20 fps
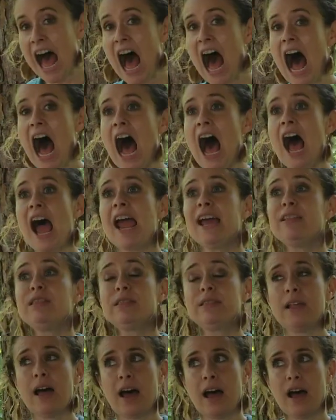I
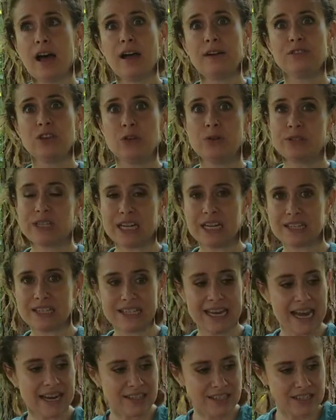love using
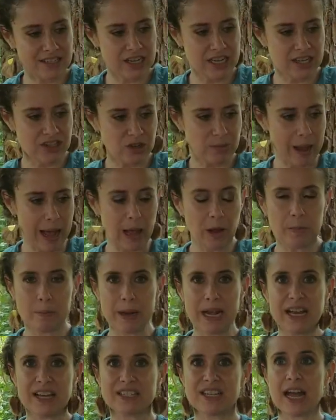snakes to teach about
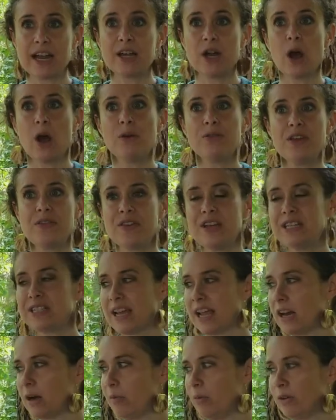because I know that these
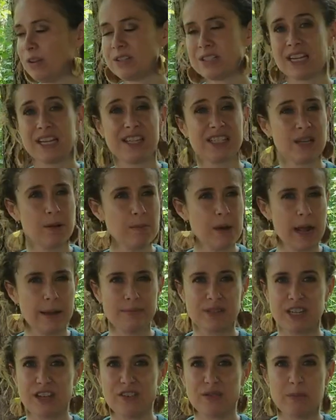animals can
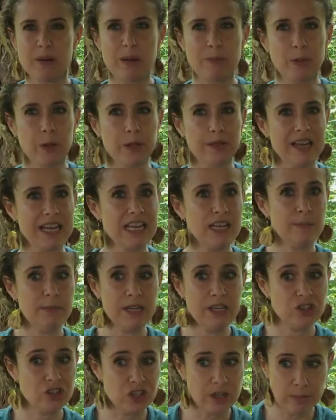sometimes give people the
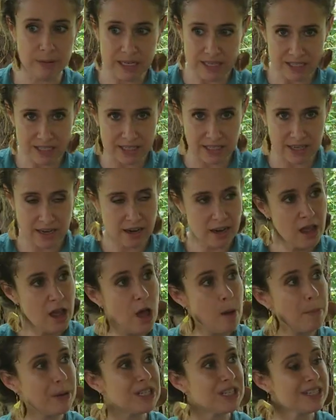heebie-jeebies,
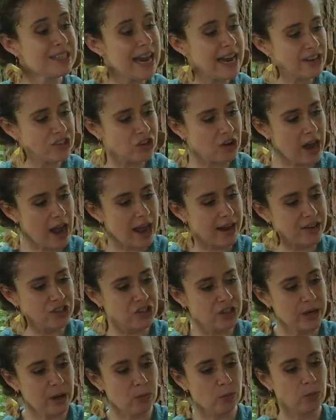but snakes are
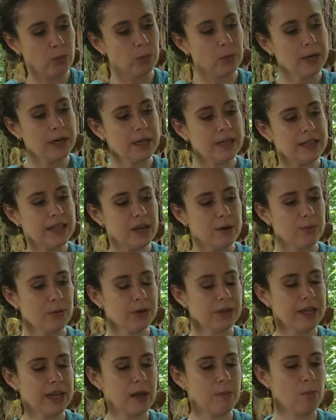actually a really,
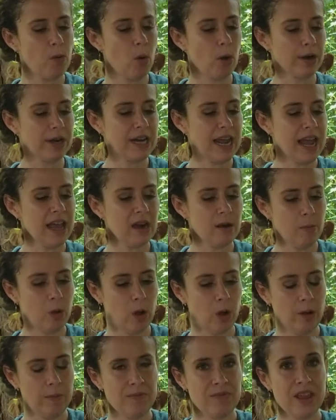really important
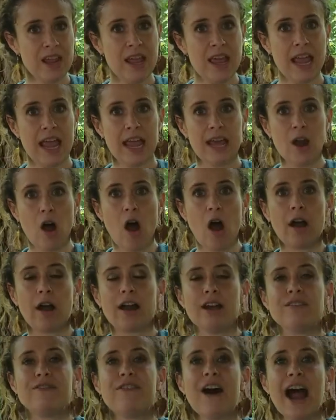animal in our
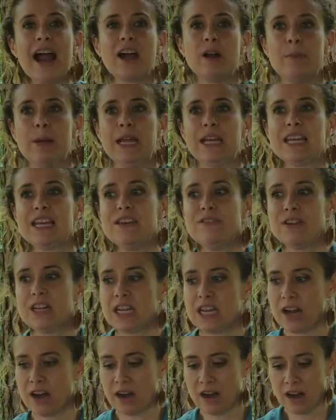environment, even
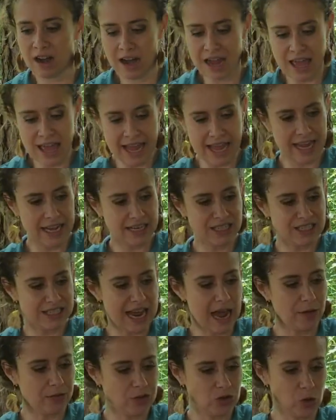here in
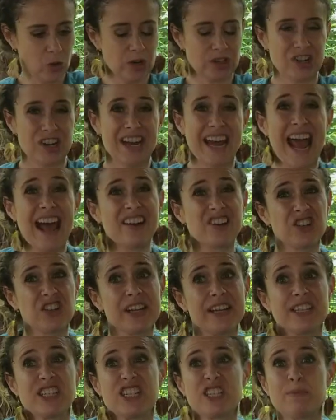South Georgia, and actually
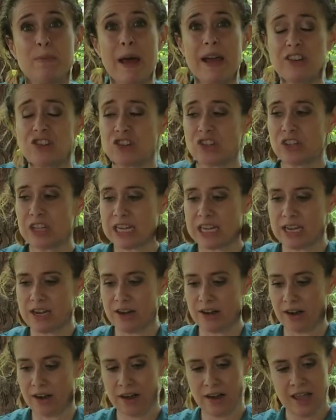especially
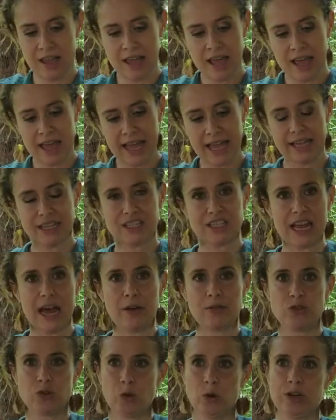here in
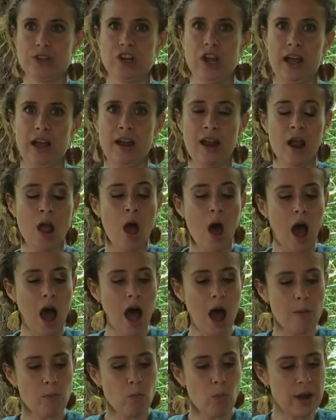South Georgia.
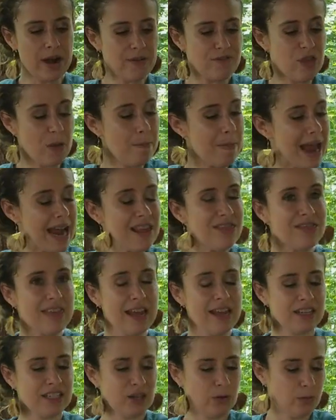One of the main
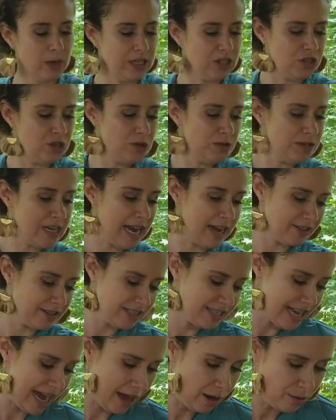things that we do down
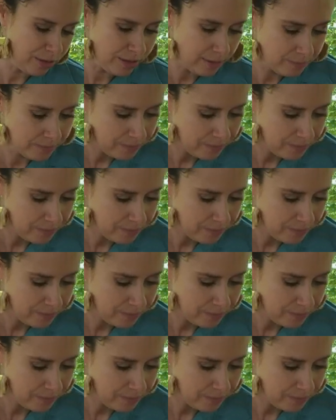south,